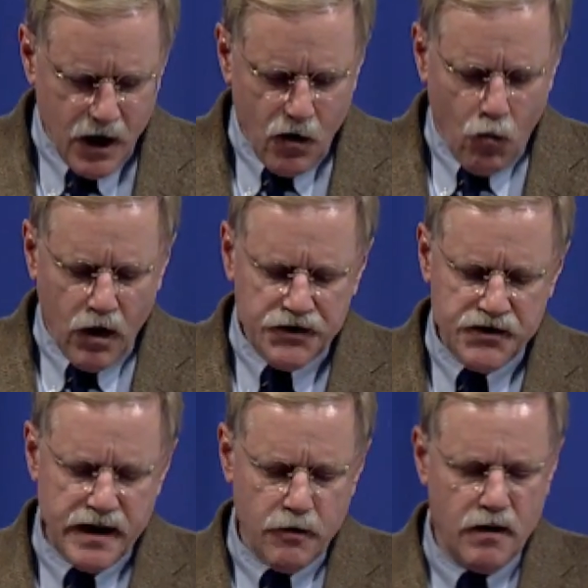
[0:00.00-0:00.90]
Once
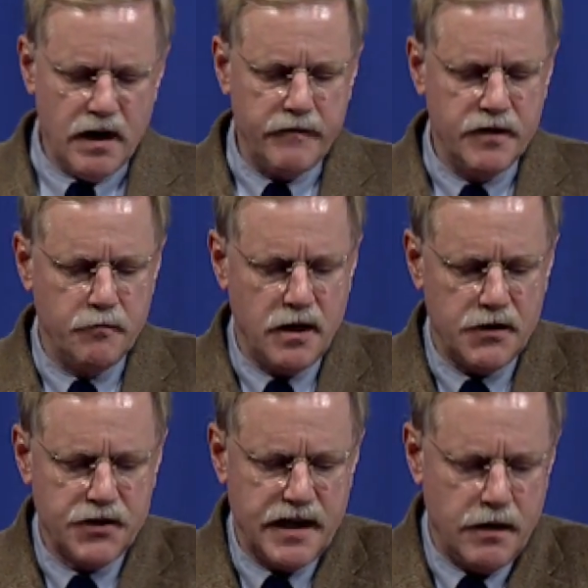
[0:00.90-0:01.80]
they arrived in
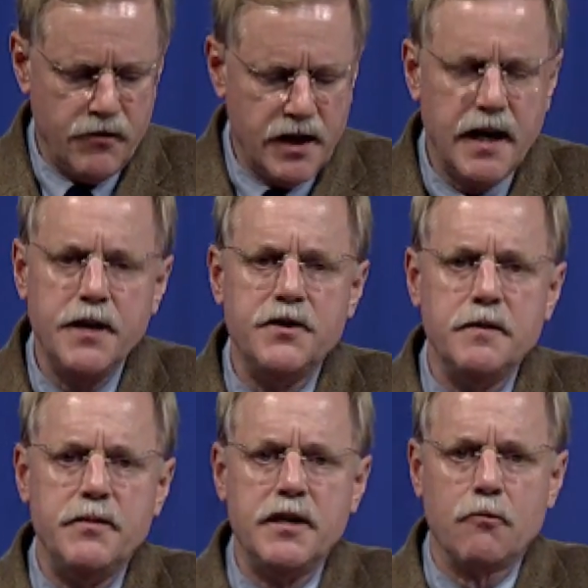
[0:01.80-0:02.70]
Moscow, the
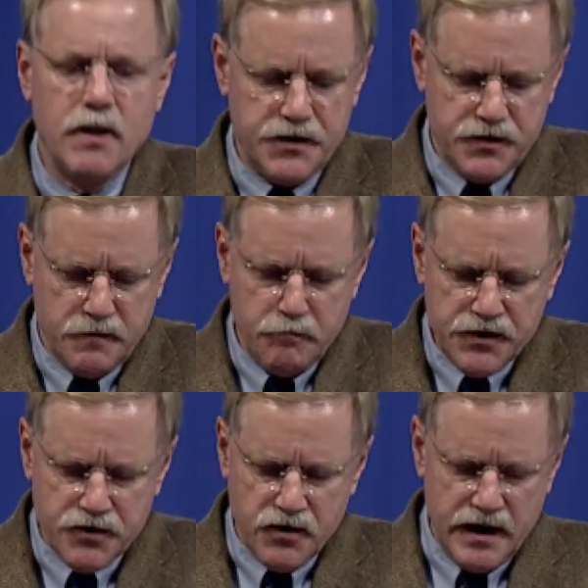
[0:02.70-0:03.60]
KGB arrested
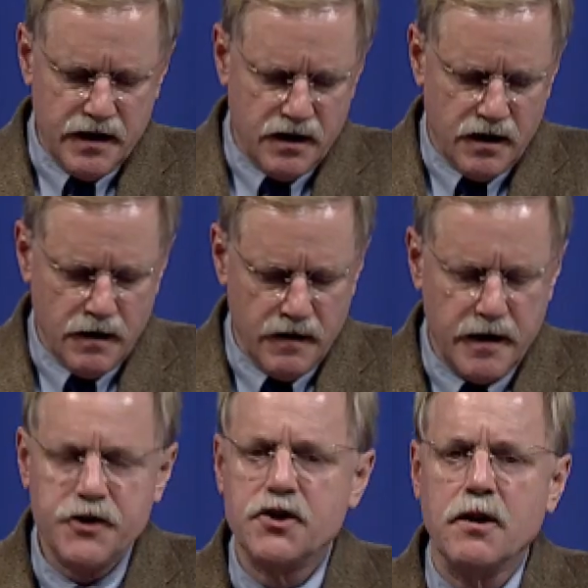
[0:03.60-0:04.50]
Mr. Ekal
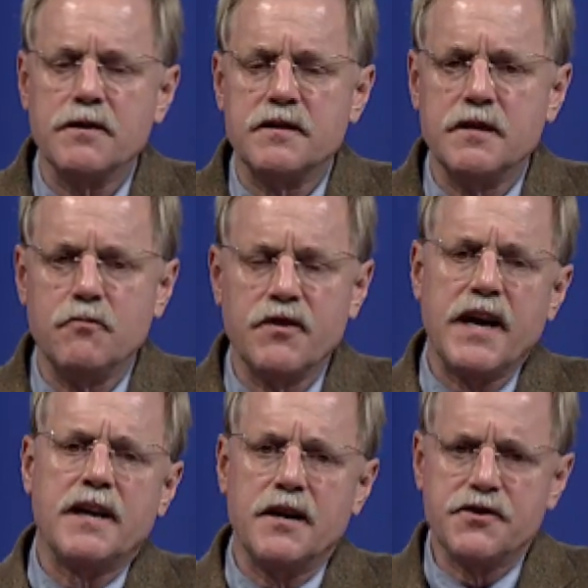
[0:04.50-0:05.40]
and charged him with
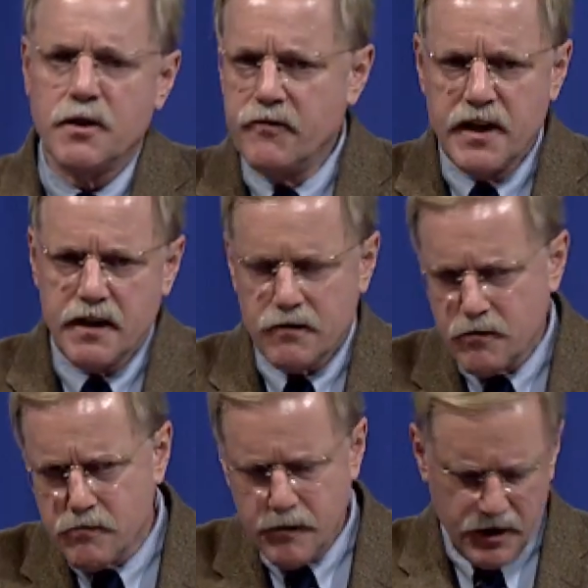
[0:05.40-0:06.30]
anti-Soviet or
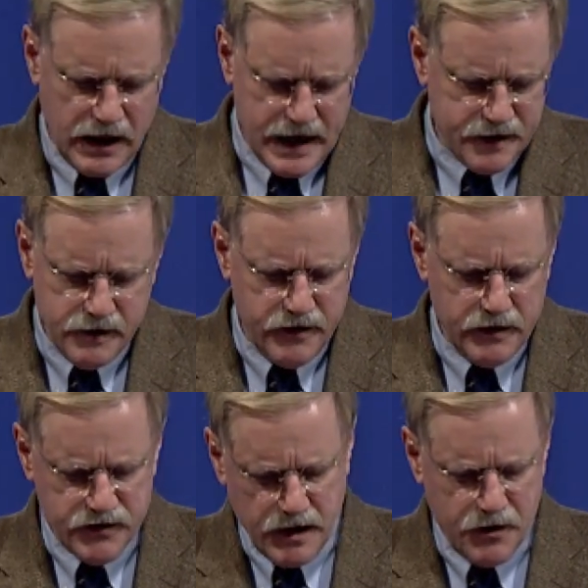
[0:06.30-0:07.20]
criminal activity of
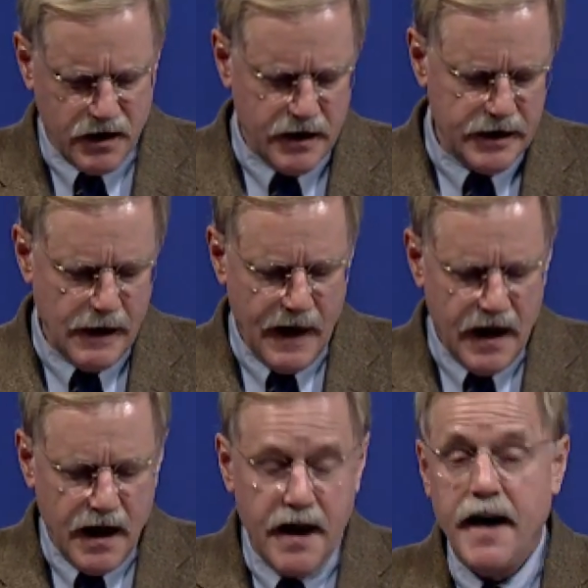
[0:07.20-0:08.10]
some kind.
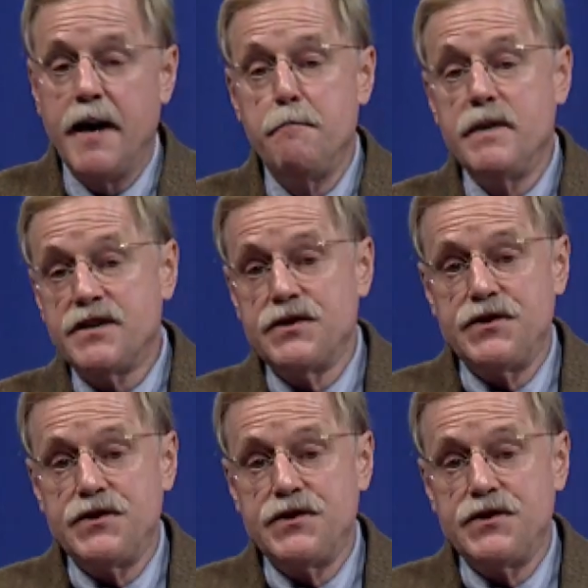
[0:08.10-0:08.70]
And Mrs.